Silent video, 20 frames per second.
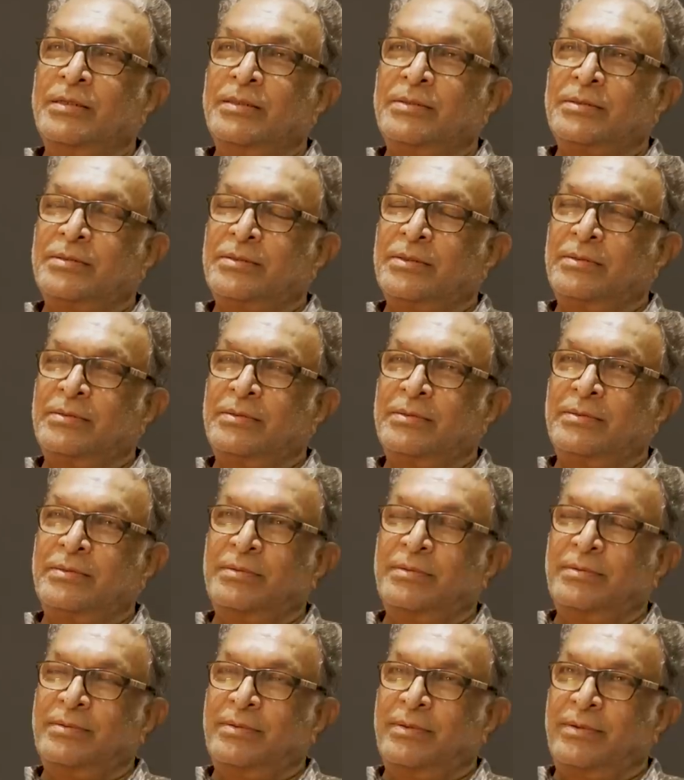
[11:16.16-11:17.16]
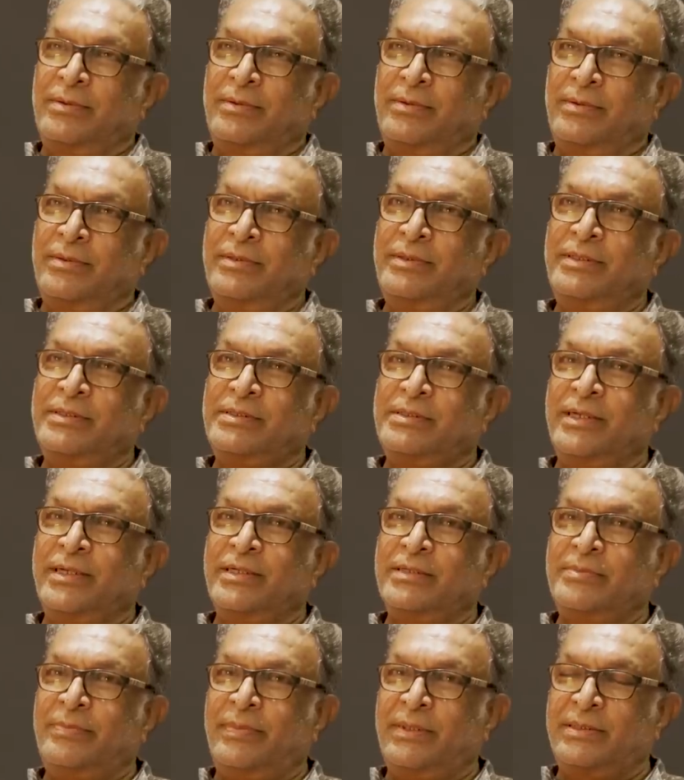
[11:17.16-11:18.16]
So all these
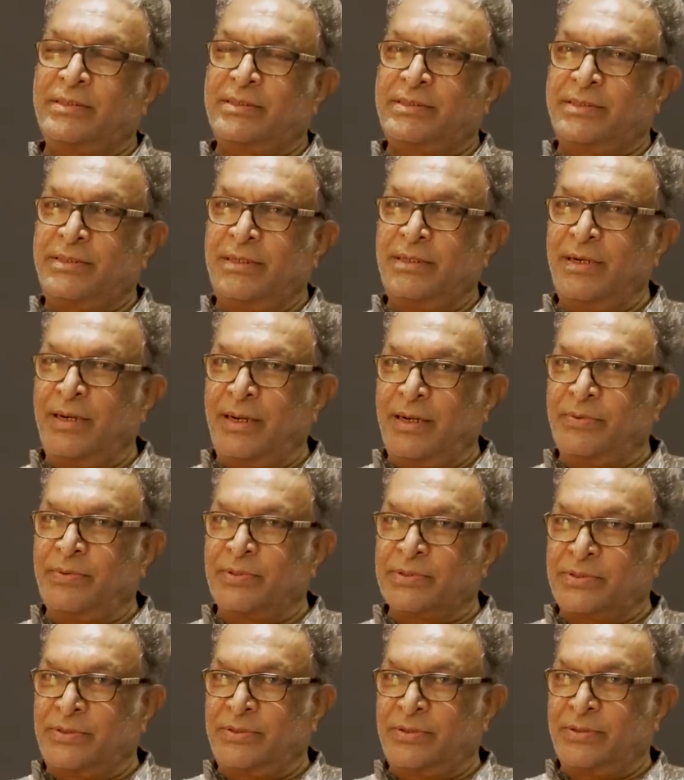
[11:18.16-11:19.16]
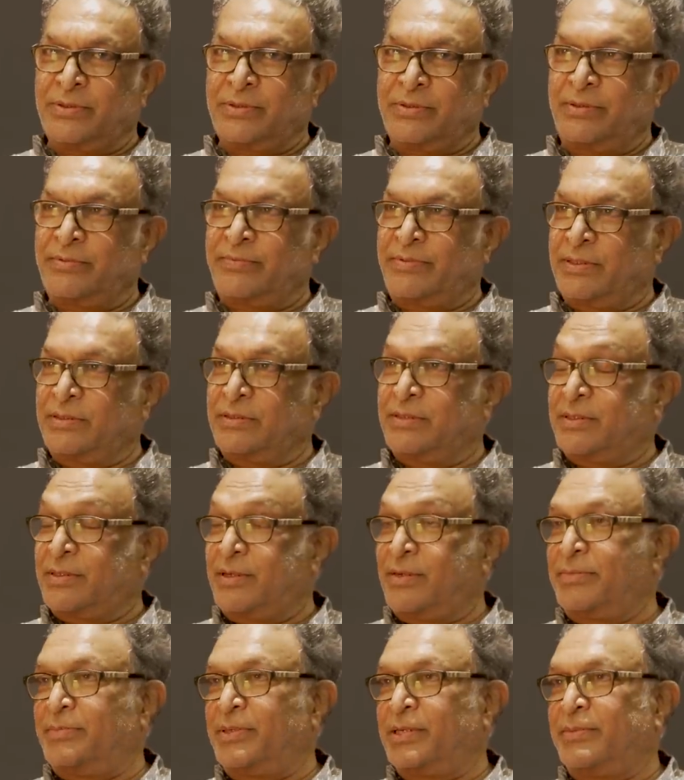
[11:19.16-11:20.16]
things, but still I was not confident that
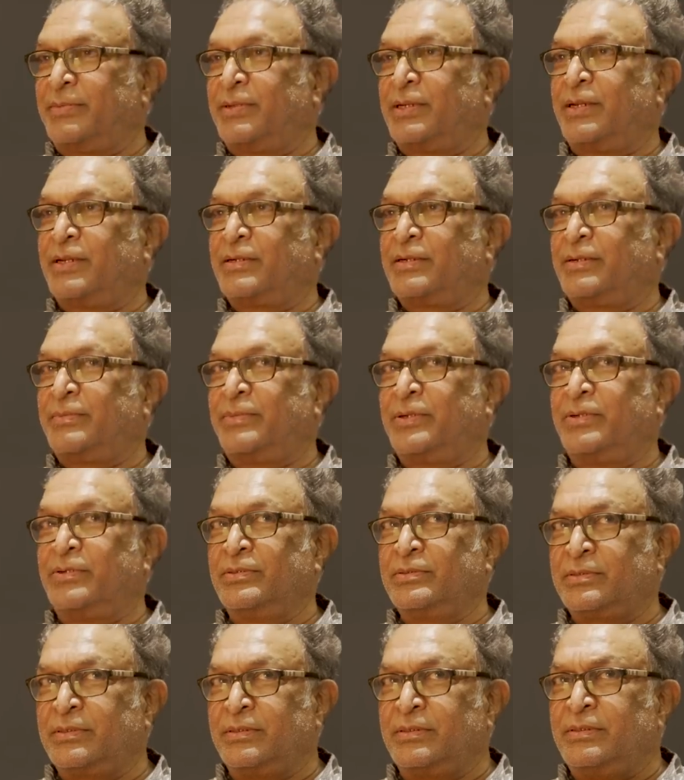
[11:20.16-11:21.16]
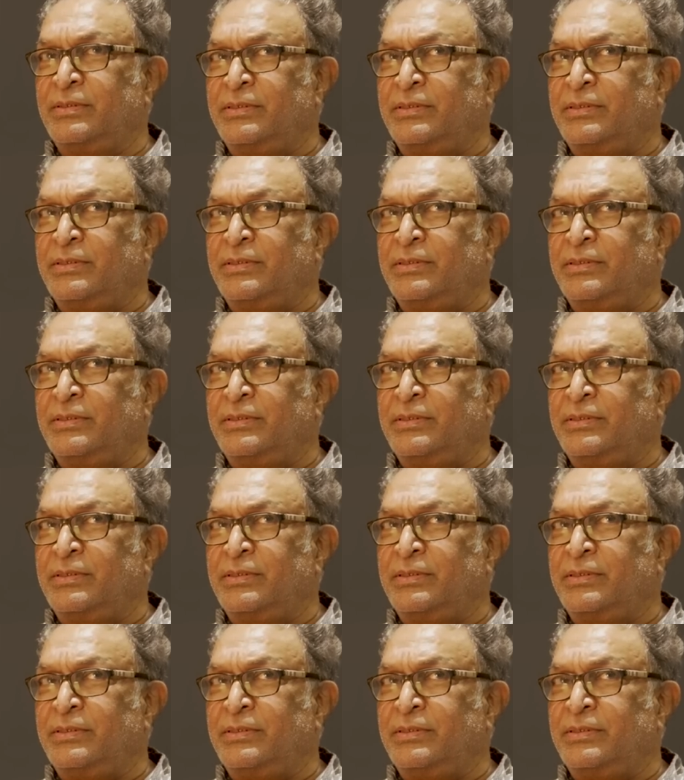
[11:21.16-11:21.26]
I'll become an actor. It was